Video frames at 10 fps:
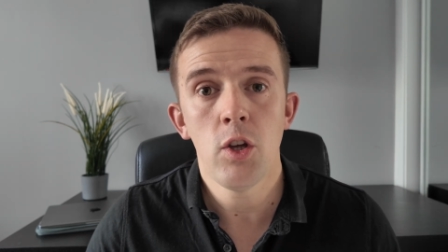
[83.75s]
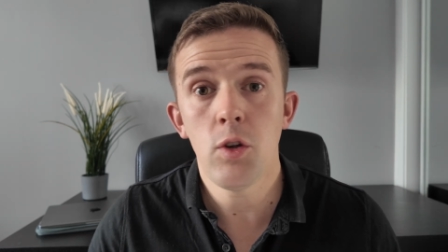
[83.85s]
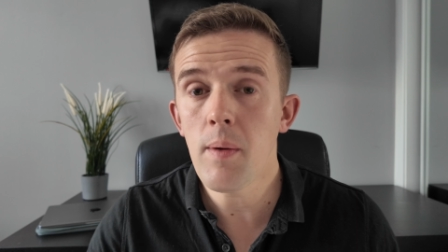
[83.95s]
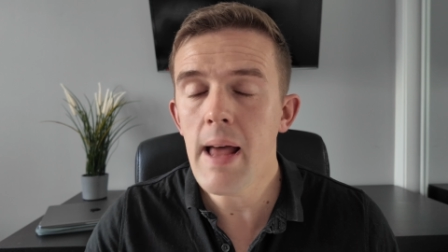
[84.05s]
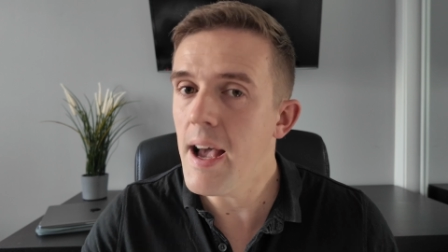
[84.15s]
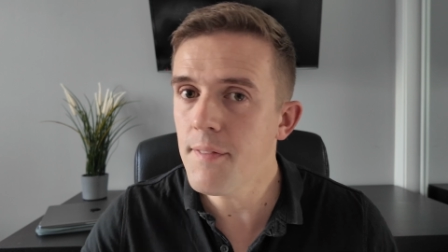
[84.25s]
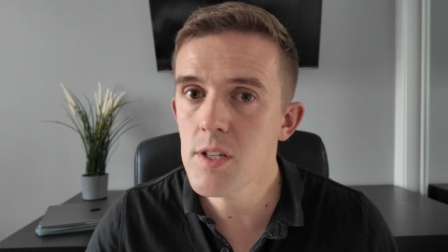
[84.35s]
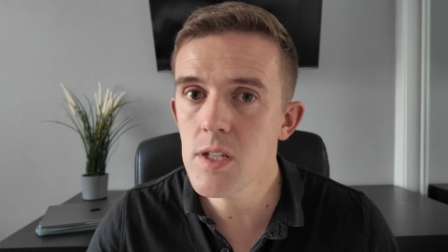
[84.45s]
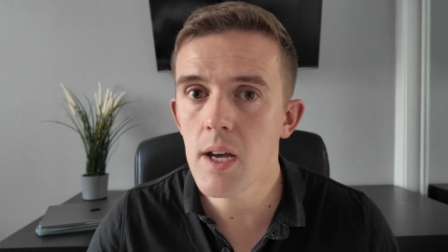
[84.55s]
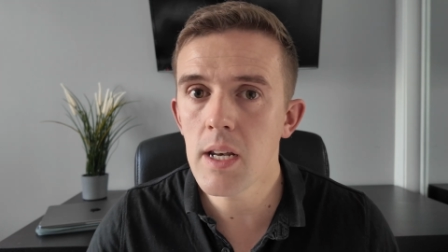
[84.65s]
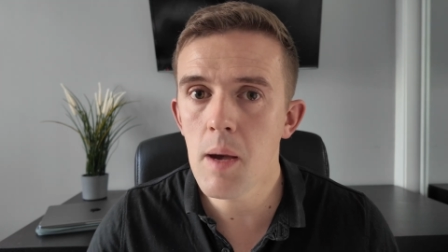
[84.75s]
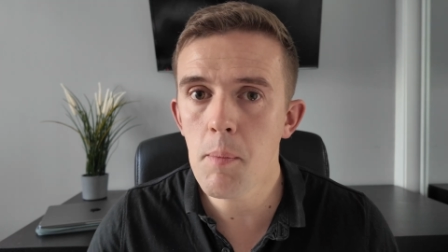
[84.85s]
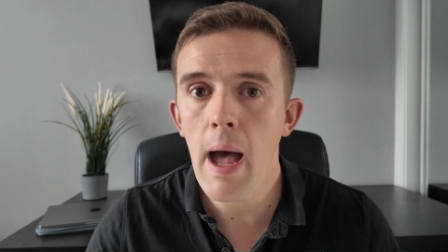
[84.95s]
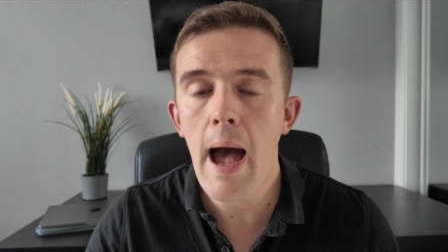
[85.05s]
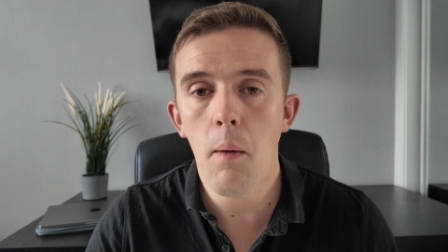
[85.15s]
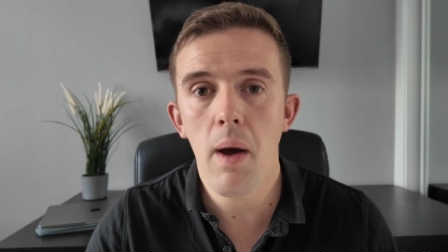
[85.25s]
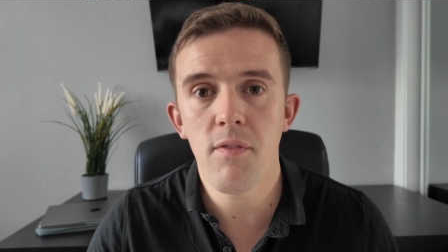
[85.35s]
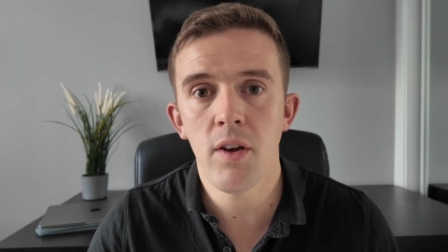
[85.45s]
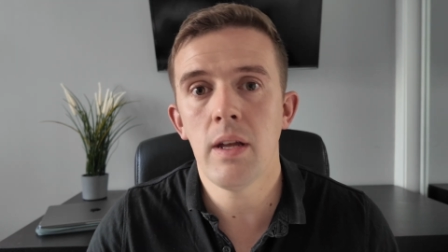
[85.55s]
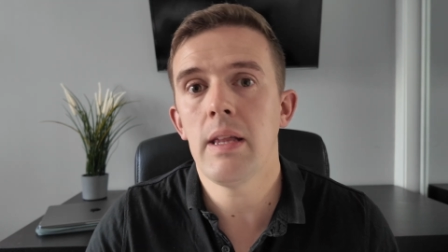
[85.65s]
You don't have to sign up,
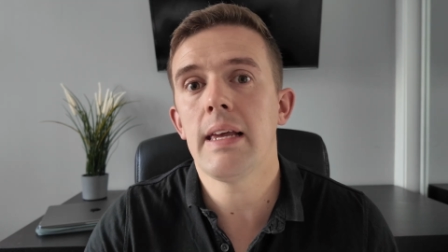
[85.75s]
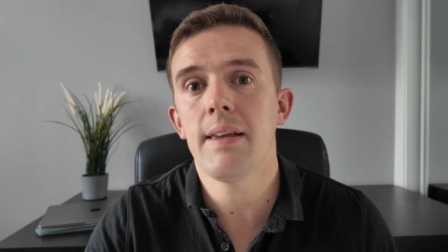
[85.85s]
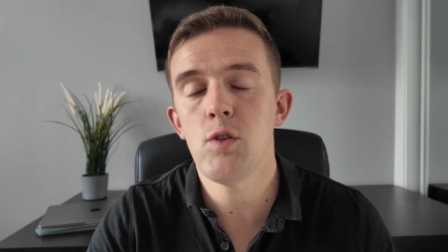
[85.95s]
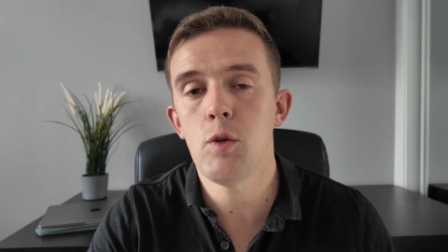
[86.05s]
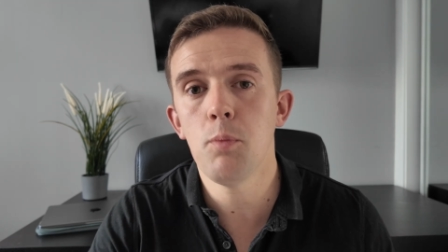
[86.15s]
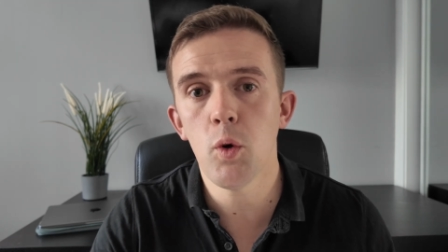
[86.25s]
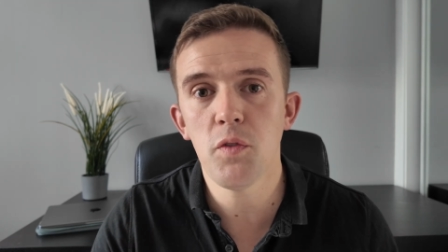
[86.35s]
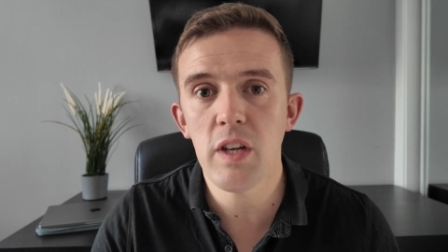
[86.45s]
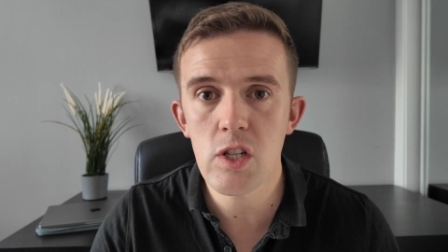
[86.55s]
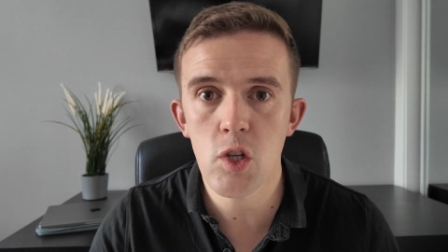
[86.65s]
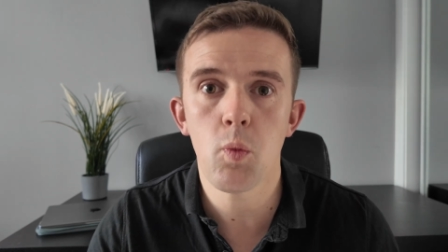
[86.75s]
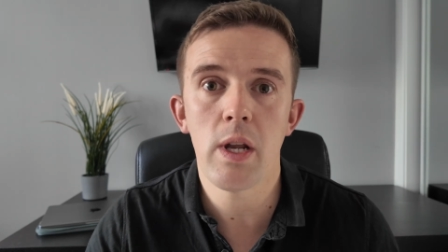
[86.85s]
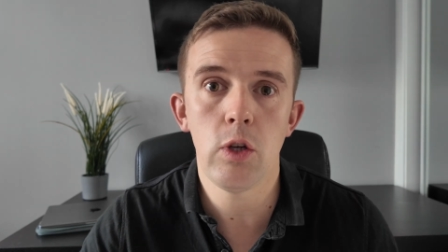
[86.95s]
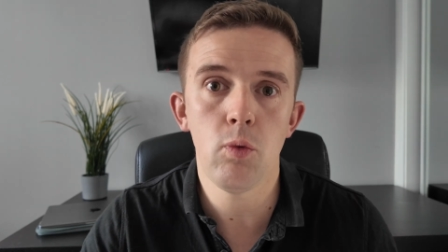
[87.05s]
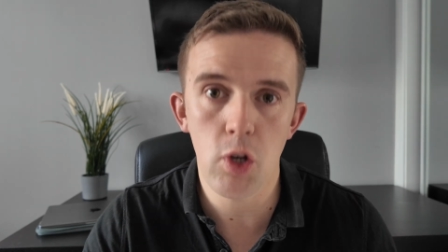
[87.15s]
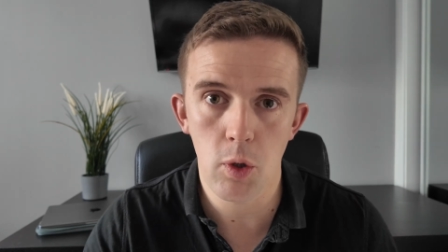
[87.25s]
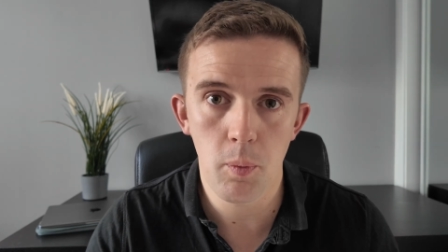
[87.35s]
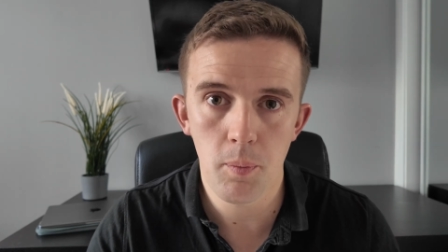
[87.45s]
however, it gives you more features when you do.